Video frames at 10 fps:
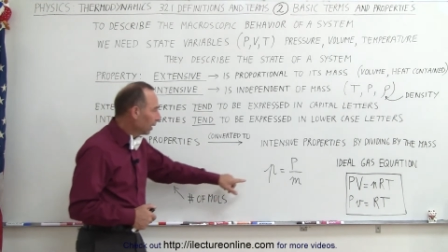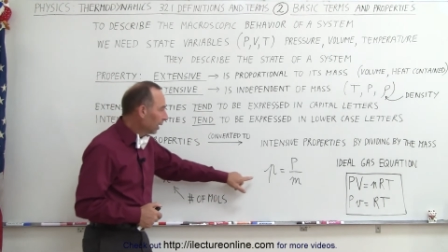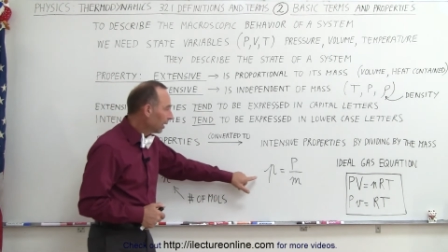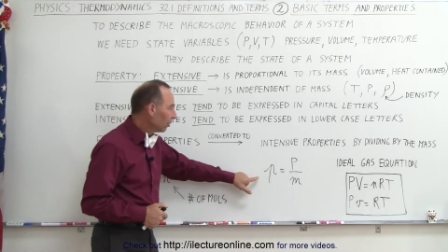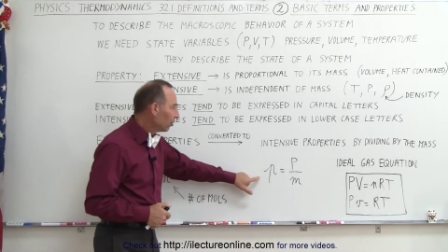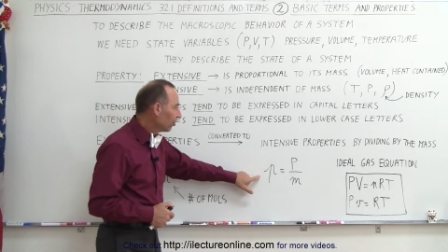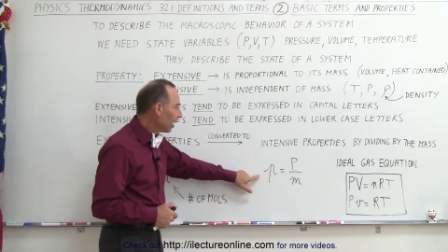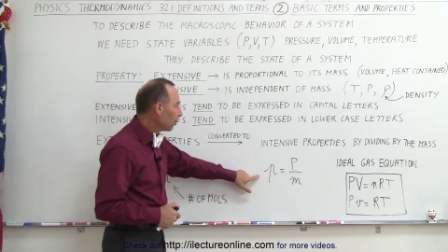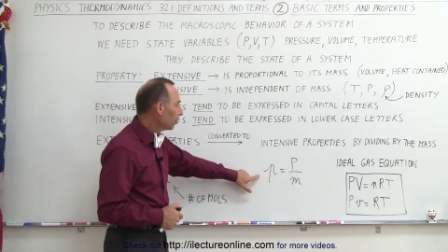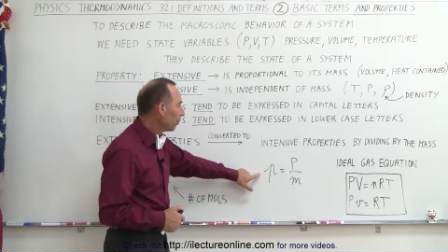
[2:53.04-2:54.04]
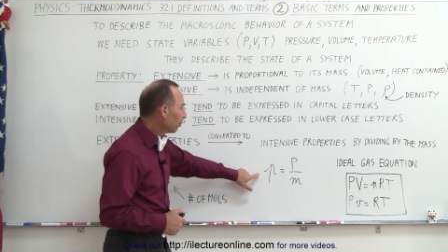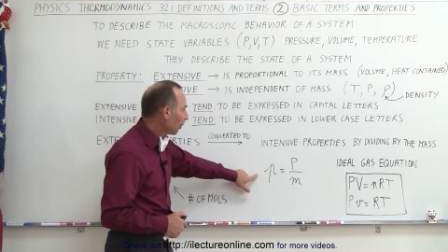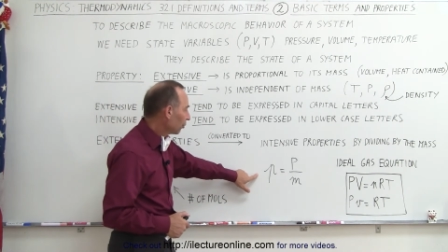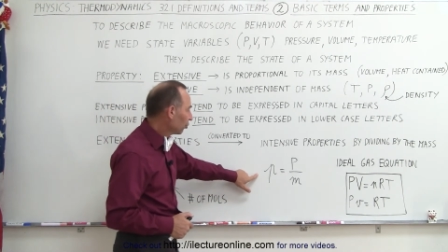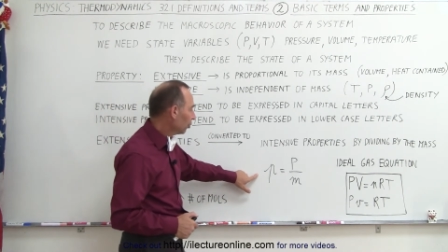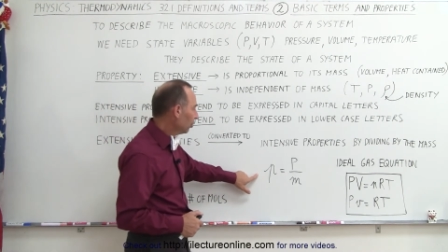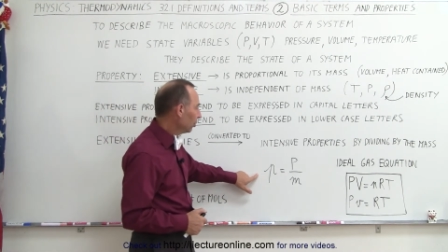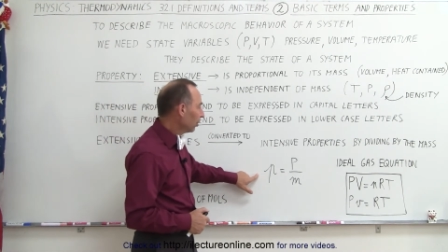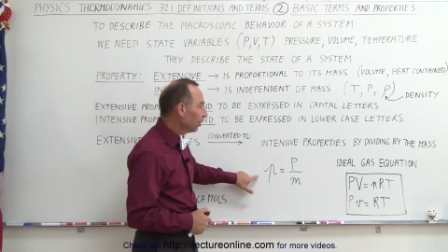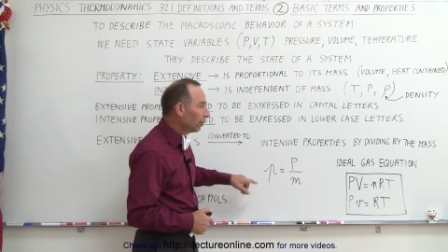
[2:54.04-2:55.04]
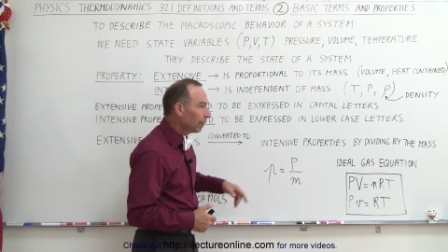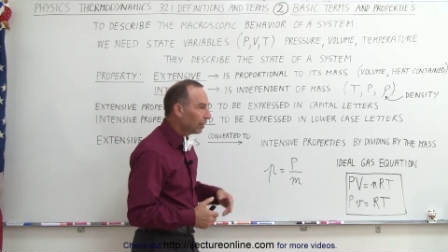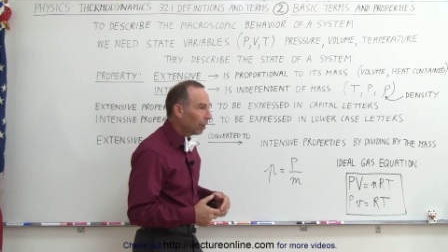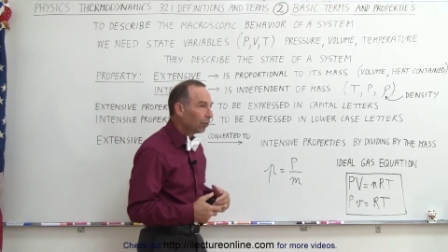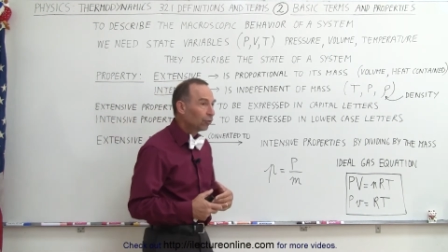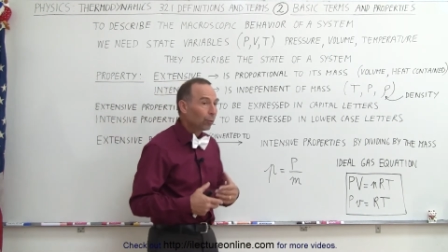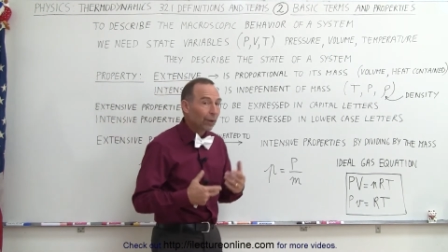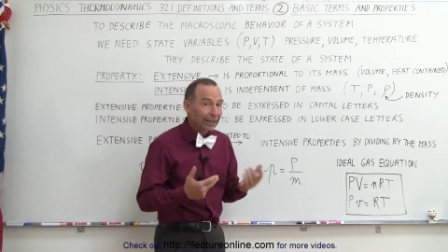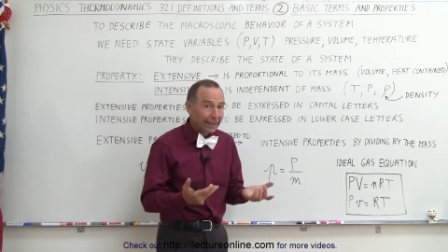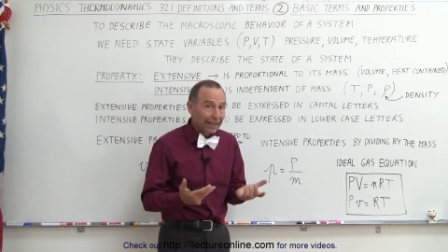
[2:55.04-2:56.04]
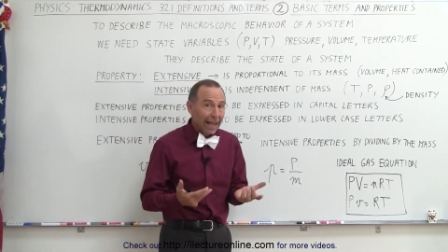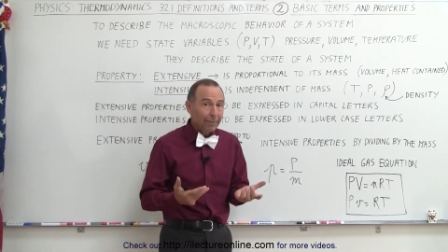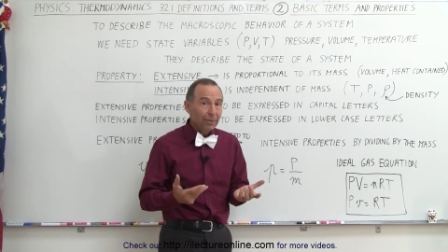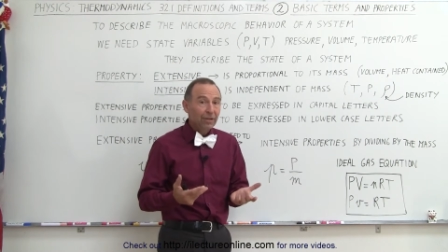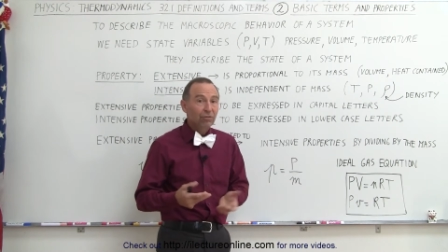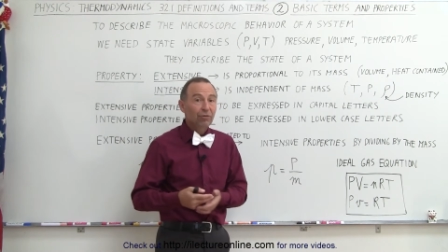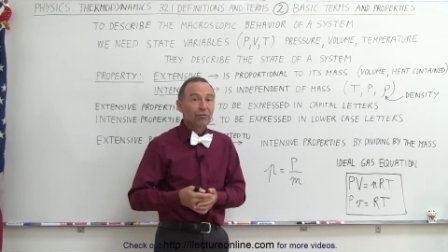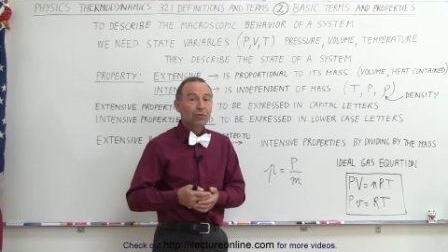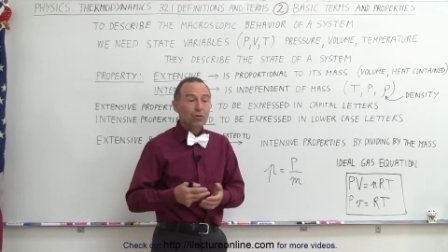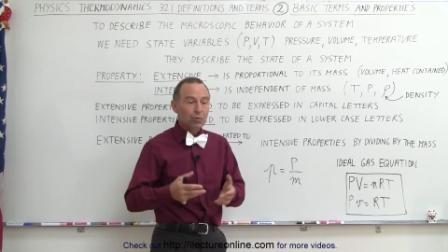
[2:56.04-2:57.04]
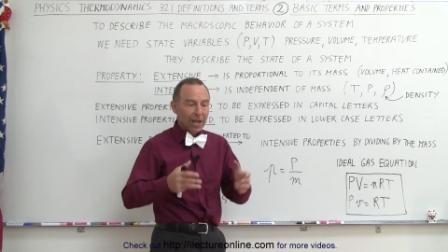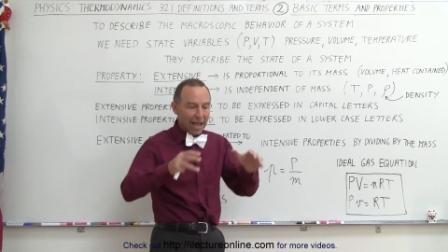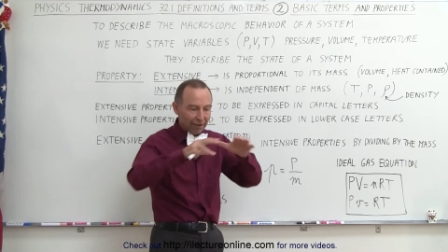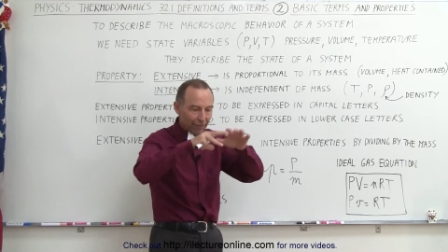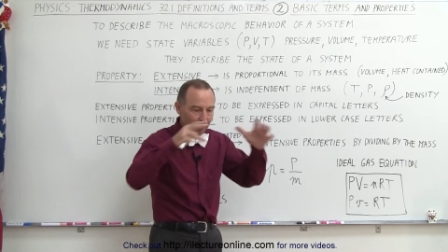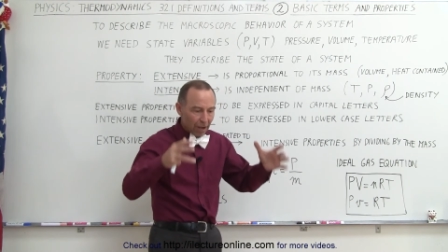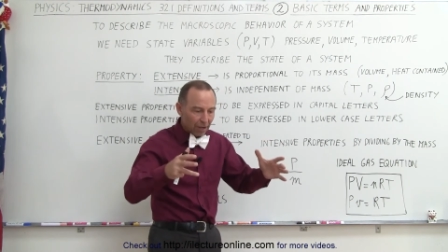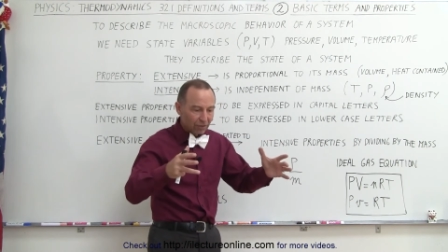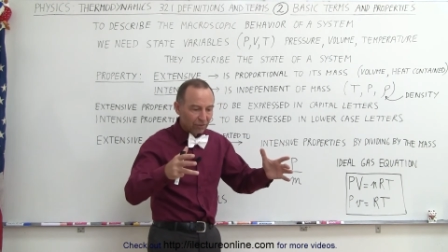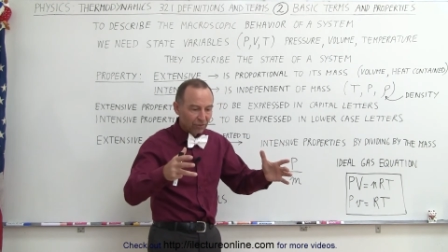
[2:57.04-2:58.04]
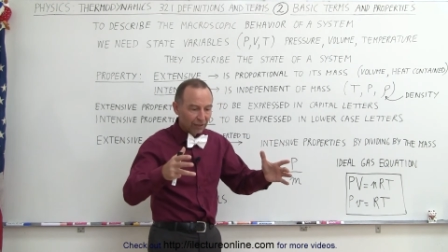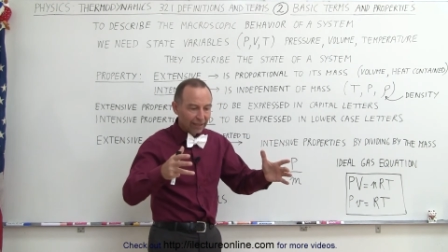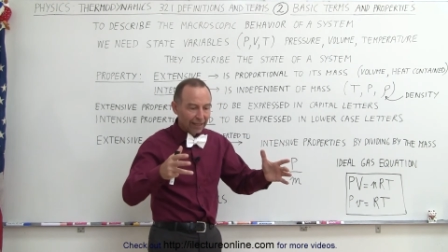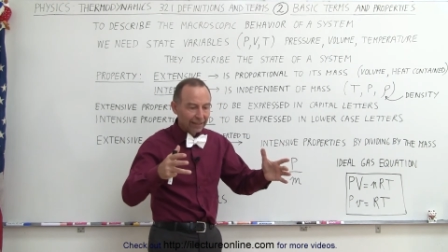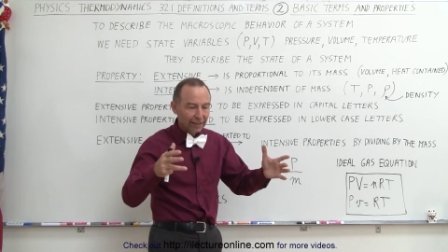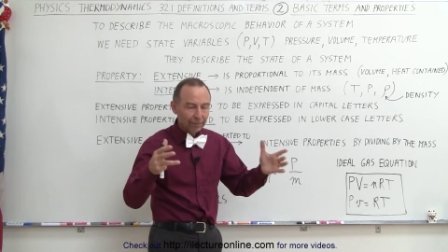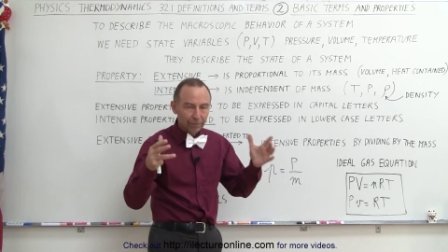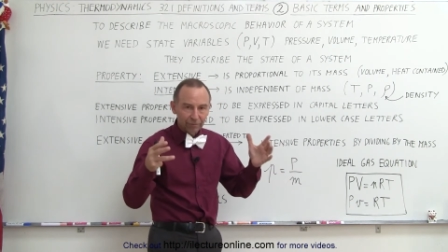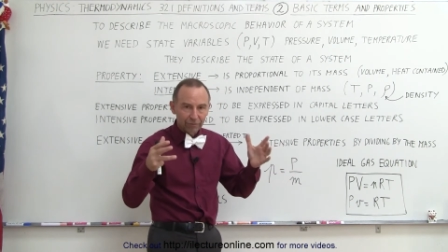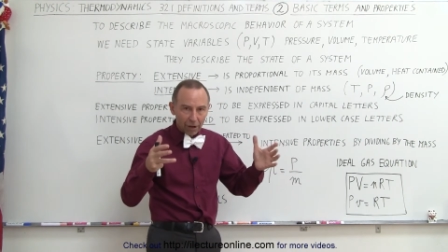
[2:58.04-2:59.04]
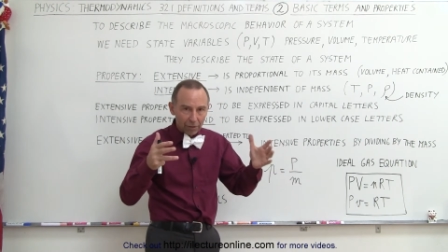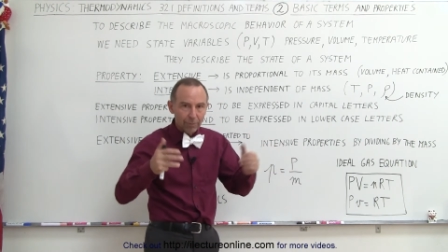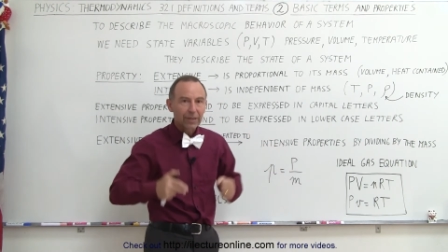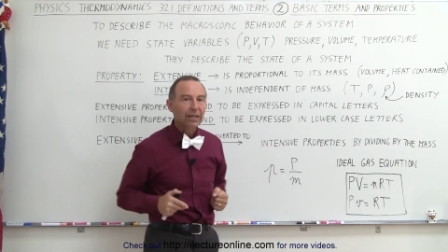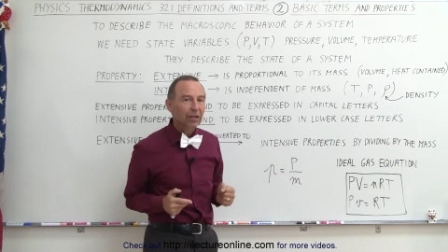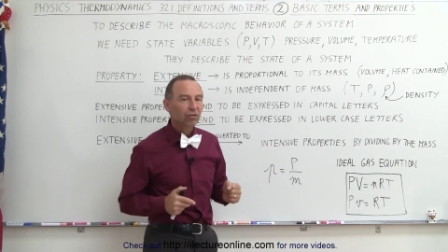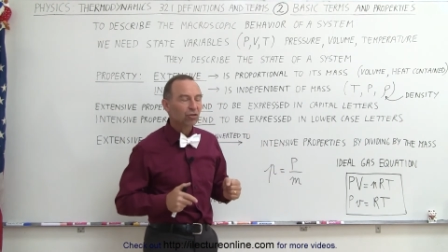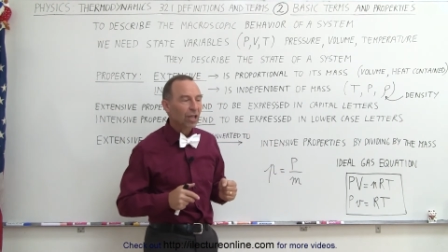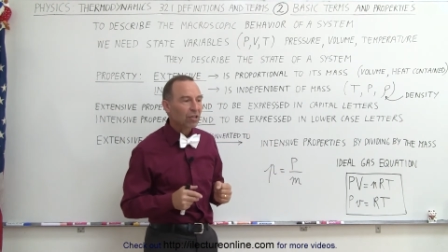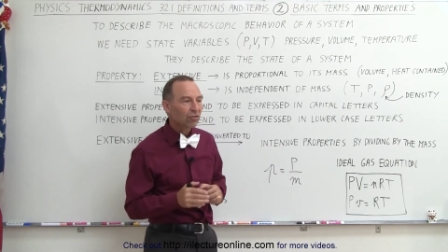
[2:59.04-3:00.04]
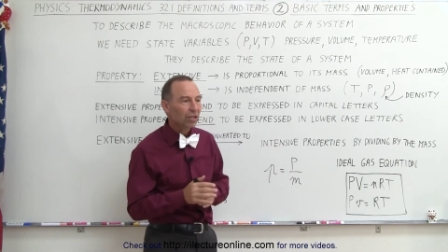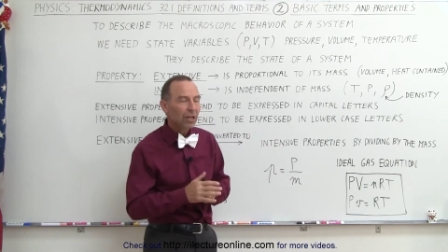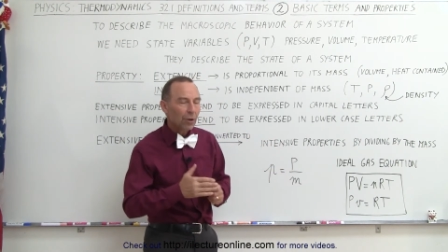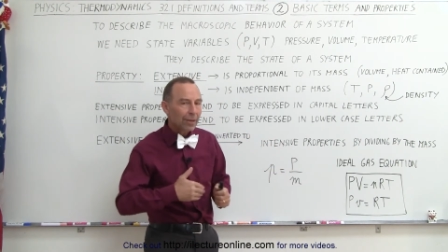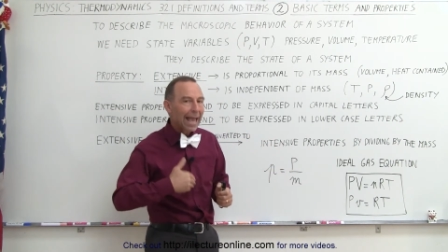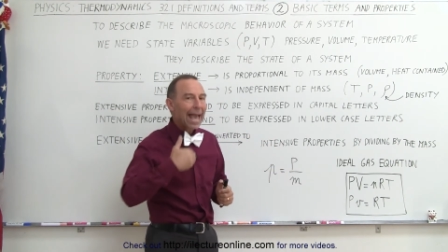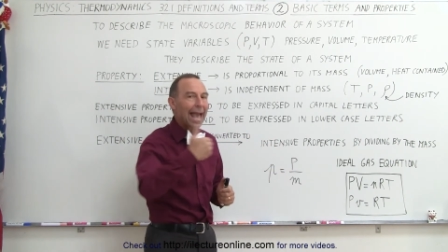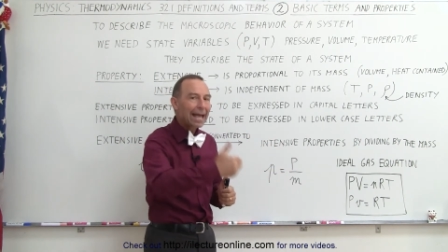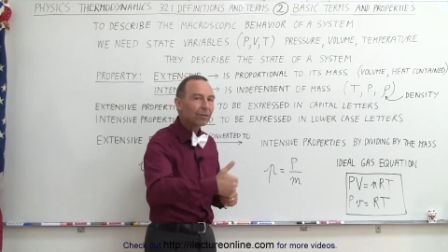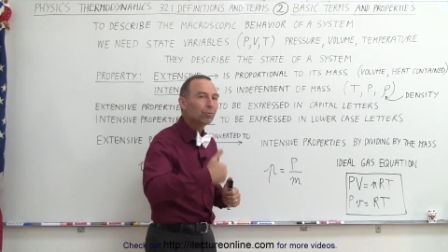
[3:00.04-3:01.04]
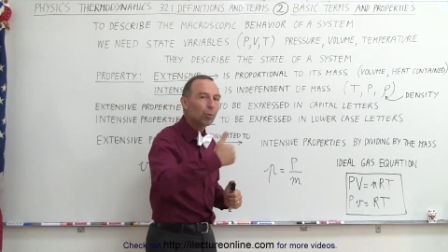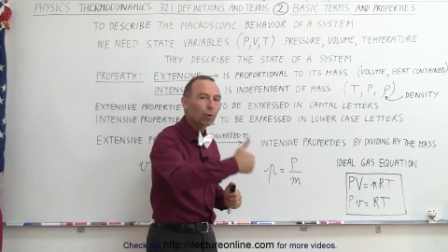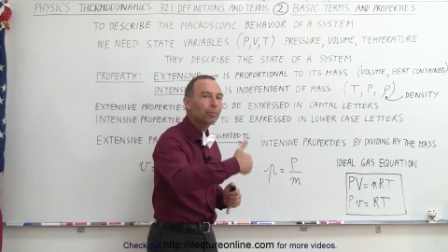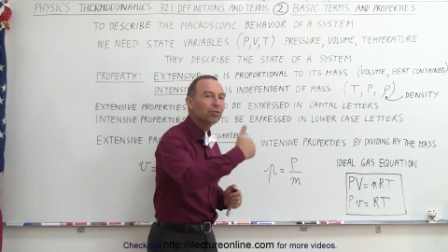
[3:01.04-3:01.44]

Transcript: Here, same with the pressure, because what can happen is if you have a box and that volume cannot change, and now you add more